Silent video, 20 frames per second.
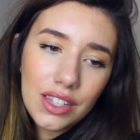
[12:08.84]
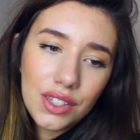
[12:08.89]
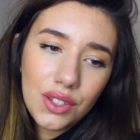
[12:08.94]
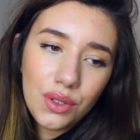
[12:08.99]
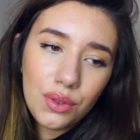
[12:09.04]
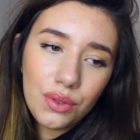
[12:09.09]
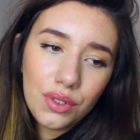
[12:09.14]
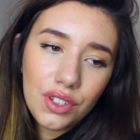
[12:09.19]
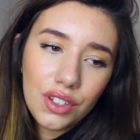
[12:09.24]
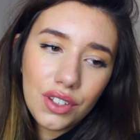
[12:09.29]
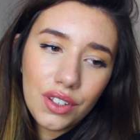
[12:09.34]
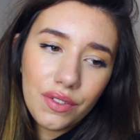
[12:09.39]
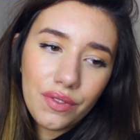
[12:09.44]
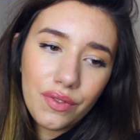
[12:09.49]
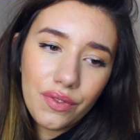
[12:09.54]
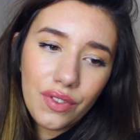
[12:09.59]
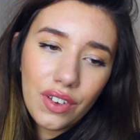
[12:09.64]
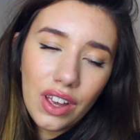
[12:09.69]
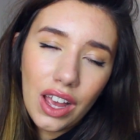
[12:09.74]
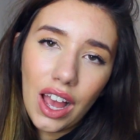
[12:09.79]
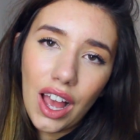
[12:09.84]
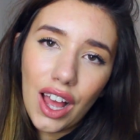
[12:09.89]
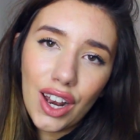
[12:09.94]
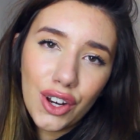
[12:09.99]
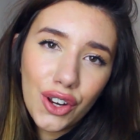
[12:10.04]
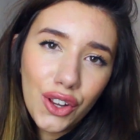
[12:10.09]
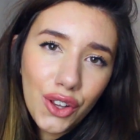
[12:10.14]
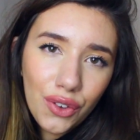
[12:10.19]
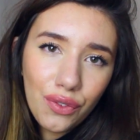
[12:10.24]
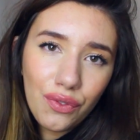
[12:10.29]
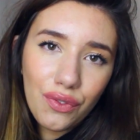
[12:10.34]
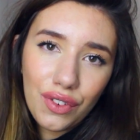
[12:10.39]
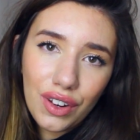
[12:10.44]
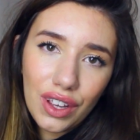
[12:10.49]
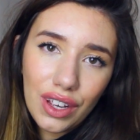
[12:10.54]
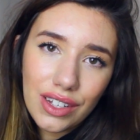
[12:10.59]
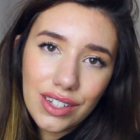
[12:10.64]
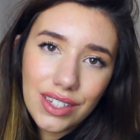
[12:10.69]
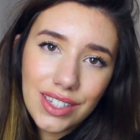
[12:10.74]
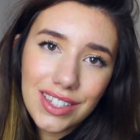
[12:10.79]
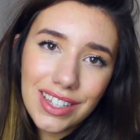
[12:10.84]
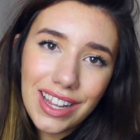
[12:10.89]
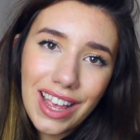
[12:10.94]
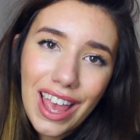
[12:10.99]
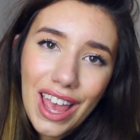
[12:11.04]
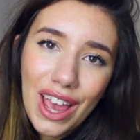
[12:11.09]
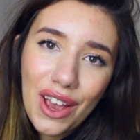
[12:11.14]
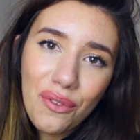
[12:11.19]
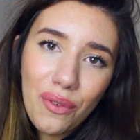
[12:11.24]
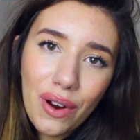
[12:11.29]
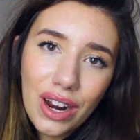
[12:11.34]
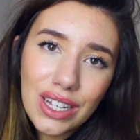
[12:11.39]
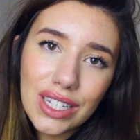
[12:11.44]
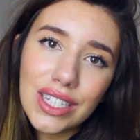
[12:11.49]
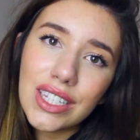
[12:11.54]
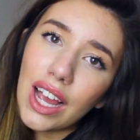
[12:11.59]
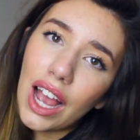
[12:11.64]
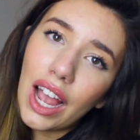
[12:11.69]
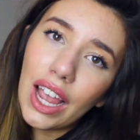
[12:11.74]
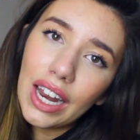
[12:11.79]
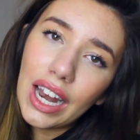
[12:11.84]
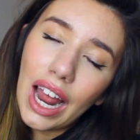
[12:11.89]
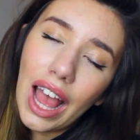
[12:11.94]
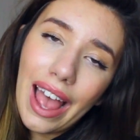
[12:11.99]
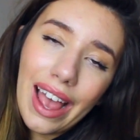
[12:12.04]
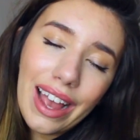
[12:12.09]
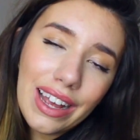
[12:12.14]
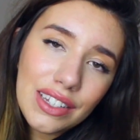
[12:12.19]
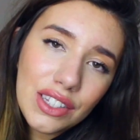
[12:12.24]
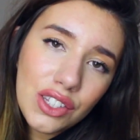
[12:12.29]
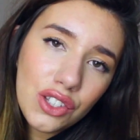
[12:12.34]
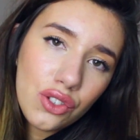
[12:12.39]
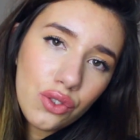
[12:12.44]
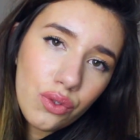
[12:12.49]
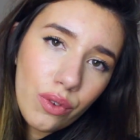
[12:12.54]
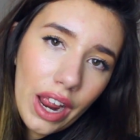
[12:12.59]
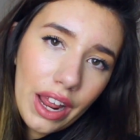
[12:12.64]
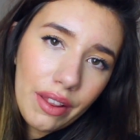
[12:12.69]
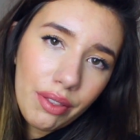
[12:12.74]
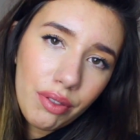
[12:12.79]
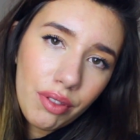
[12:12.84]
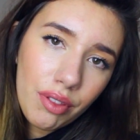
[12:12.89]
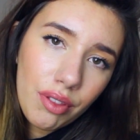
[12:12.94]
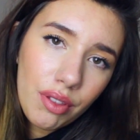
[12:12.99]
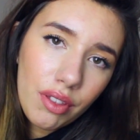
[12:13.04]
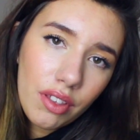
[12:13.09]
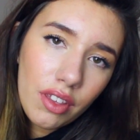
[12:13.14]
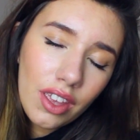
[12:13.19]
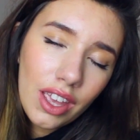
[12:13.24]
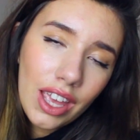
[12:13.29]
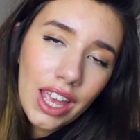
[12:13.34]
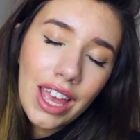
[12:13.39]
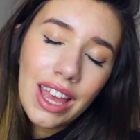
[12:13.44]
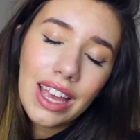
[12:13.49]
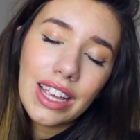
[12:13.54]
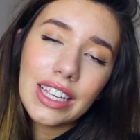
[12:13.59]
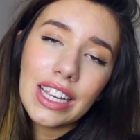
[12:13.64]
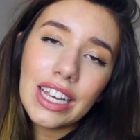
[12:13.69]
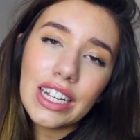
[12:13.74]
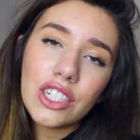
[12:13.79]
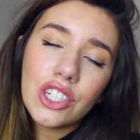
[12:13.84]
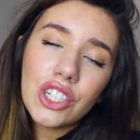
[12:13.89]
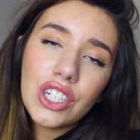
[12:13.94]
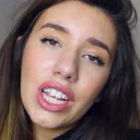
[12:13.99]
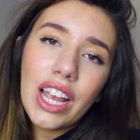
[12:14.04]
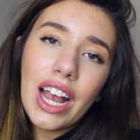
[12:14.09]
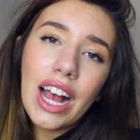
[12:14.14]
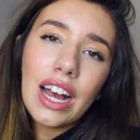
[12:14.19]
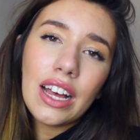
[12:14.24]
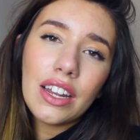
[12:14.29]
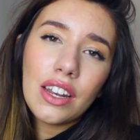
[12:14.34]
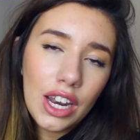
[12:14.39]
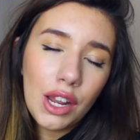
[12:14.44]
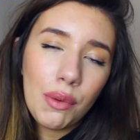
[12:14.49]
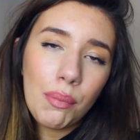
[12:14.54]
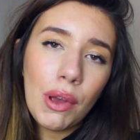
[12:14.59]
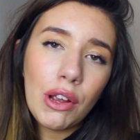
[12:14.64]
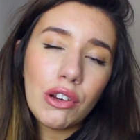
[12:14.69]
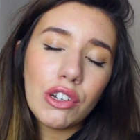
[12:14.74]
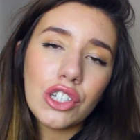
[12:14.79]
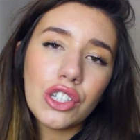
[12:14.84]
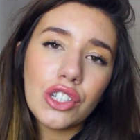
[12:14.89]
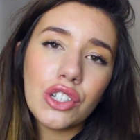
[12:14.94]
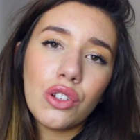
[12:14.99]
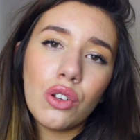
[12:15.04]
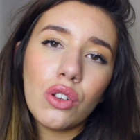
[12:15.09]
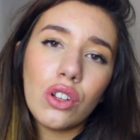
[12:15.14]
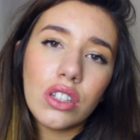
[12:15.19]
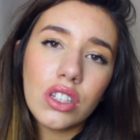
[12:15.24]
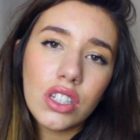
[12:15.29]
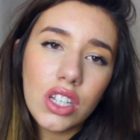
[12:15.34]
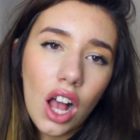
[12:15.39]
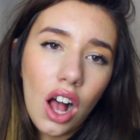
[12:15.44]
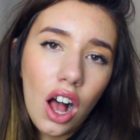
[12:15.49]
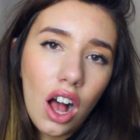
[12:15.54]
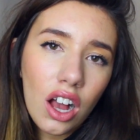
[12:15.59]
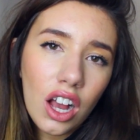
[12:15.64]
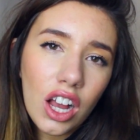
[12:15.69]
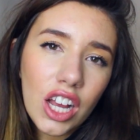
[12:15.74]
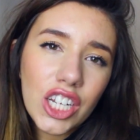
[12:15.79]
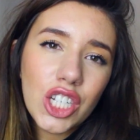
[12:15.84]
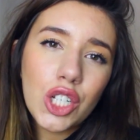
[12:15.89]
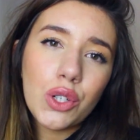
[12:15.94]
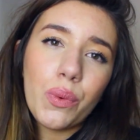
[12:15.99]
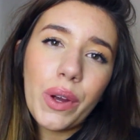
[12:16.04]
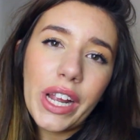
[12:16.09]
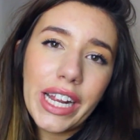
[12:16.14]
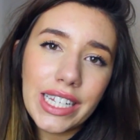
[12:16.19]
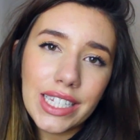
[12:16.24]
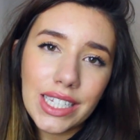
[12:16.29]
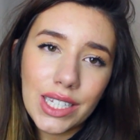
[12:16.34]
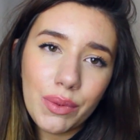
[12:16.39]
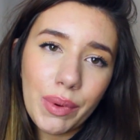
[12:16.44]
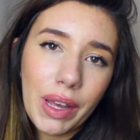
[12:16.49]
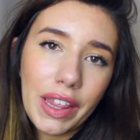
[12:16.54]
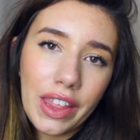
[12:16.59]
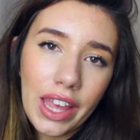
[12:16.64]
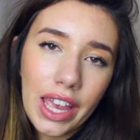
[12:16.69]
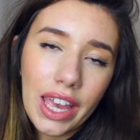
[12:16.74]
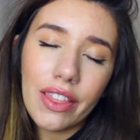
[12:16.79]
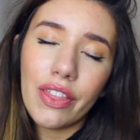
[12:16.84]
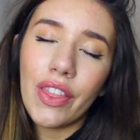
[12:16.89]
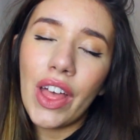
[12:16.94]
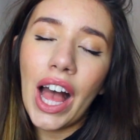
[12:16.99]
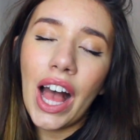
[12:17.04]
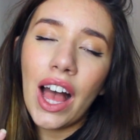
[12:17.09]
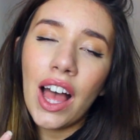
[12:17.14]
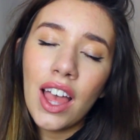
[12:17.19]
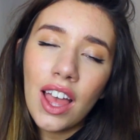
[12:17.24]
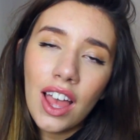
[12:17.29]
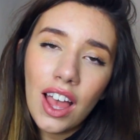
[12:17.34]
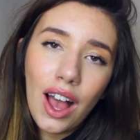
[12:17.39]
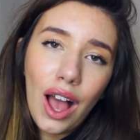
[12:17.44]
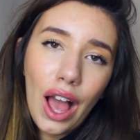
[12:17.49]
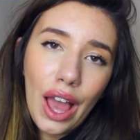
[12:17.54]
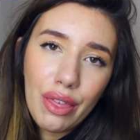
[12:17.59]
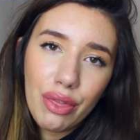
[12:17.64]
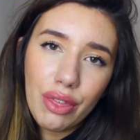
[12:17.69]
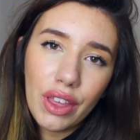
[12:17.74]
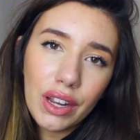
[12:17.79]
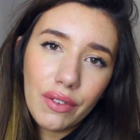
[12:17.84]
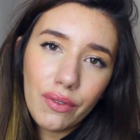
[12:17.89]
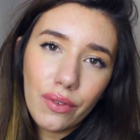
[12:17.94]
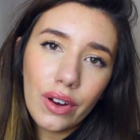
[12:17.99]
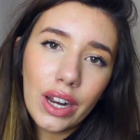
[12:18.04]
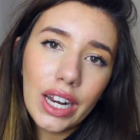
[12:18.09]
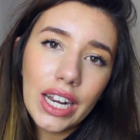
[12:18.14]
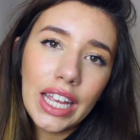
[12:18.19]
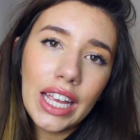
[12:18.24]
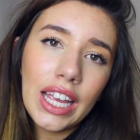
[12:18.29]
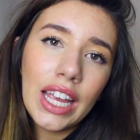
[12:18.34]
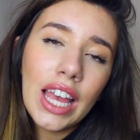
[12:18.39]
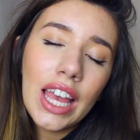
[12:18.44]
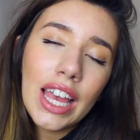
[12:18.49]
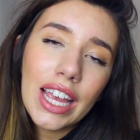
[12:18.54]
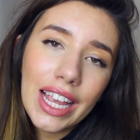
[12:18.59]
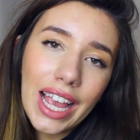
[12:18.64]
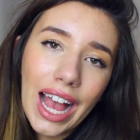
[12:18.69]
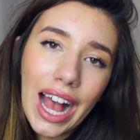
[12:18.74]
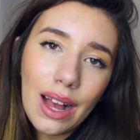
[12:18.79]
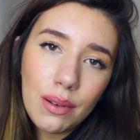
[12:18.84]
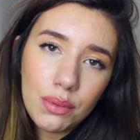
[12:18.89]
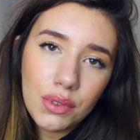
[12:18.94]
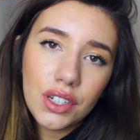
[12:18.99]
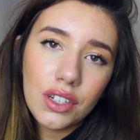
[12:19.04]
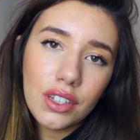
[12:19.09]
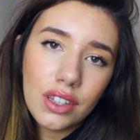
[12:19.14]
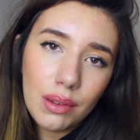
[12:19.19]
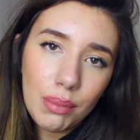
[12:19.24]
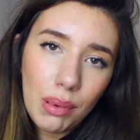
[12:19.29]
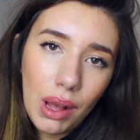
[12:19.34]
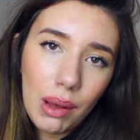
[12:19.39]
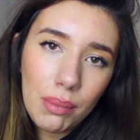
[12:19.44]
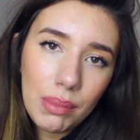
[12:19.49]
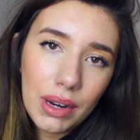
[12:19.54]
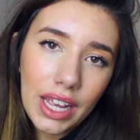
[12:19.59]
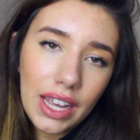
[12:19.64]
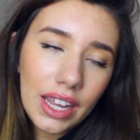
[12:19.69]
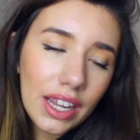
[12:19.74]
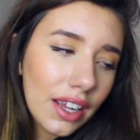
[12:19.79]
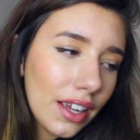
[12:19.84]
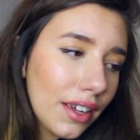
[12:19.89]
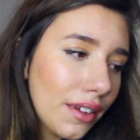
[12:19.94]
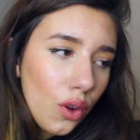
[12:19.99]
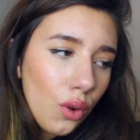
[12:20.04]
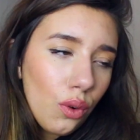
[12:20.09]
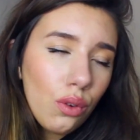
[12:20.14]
sort of aloofness, whereas Diana had strength, yet she had an emotional tongue, a twist with it that I think really captured the public.